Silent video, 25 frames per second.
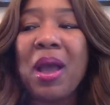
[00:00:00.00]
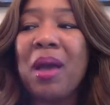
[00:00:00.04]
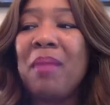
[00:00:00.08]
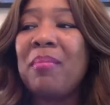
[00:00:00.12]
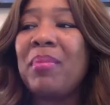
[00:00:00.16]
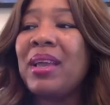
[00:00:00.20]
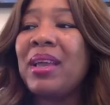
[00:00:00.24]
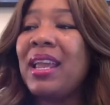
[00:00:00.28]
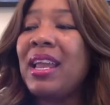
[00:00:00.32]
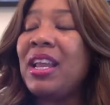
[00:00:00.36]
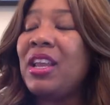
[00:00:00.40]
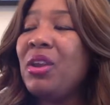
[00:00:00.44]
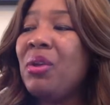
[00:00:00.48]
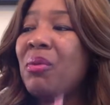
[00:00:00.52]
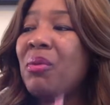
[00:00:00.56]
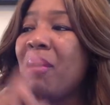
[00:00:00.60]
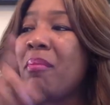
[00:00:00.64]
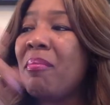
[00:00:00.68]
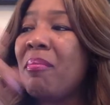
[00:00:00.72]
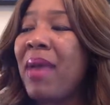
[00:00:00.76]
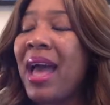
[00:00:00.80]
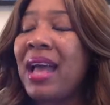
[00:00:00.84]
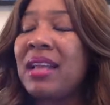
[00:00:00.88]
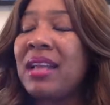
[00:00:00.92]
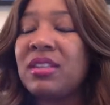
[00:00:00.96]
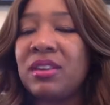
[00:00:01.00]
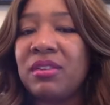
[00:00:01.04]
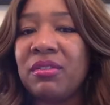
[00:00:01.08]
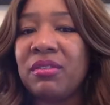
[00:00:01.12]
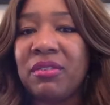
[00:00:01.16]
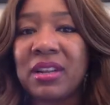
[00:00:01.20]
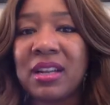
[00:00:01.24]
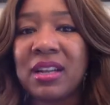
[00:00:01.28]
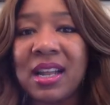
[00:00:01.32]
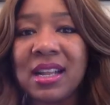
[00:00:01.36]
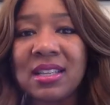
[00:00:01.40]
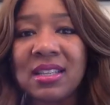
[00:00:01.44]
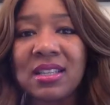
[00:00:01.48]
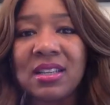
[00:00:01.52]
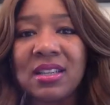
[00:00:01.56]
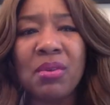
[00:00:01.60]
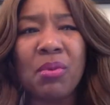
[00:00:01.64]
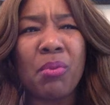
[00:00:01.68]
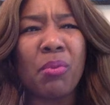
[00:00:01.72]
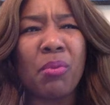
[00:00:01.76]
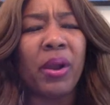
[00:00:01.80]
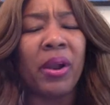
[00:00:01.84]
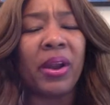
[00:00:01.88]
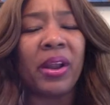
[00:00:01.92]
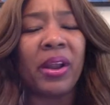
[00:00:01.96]
But can you imagine Vanessa
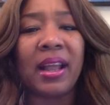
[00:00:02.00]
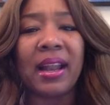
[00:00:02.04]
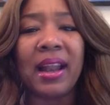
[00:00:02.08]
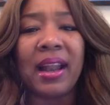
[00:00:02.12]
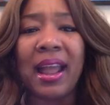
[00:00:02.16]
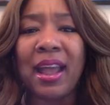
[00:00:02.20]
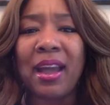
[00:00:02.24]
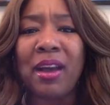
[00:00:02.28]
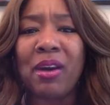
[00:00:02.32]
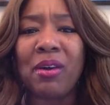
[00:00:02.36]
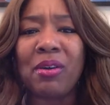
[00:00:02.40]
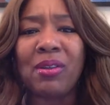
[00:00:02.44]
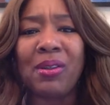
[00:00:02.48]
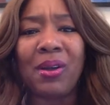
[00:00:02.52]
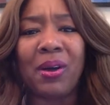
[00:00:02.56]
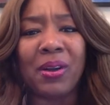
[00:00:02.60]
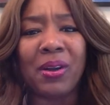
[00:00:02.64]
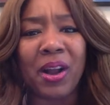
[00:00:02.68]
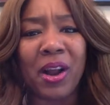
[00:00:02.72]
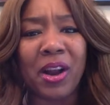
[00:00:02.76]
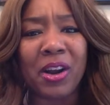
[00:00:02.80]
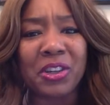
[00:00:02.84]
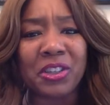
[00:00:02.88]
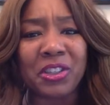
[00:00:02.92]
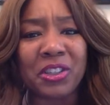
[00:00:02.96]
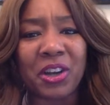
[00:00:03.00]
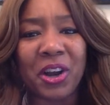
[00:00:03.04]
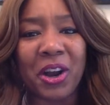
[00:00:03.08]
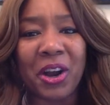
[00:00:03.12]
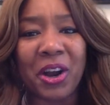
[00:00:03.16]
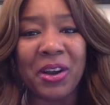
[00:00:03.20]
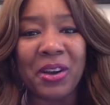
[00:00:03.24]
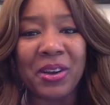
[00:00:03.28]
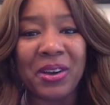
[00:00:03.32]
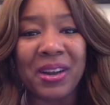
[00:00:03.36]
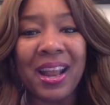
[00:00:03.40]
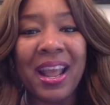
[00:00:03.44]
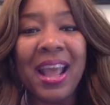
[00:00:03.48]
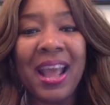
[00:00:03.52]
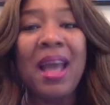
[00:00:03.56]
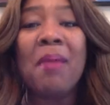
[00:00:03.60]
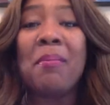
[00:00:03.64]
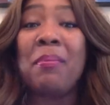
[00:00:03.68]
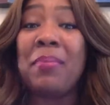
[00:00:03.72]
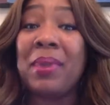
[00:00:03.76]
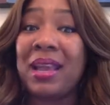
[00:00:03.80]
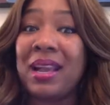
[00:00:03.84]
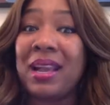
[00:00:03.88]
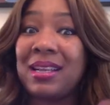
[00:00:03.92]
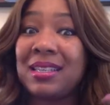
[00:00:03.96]
wearing an L on her shirt?
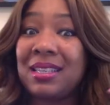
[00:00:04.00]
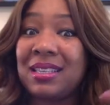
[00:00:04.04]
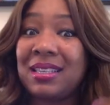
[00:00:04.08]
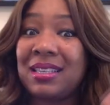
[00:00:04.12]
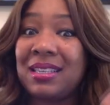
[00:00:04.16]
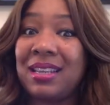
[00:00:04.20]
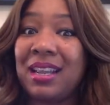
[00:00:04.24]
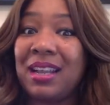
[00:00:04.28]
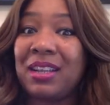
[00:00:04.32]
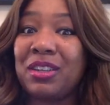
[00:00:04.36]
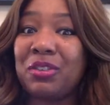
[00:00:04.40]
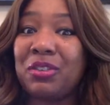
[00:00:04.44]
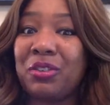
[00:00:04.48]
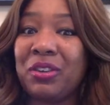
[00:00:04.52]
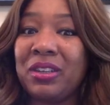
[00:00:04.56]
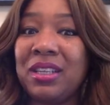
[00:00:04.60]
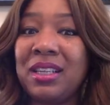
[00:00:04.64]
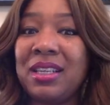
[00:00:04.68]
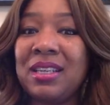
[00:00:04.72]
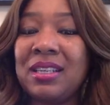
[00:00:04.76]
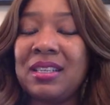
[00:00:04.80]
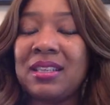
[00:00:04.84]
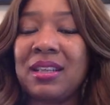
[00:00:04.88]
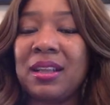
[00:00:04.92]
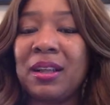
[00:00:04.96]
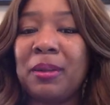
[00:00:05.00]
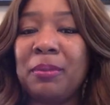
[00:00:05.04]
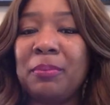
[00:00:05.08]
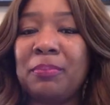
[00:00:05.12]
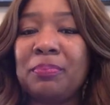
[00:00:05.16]
Because it stands for Lisa.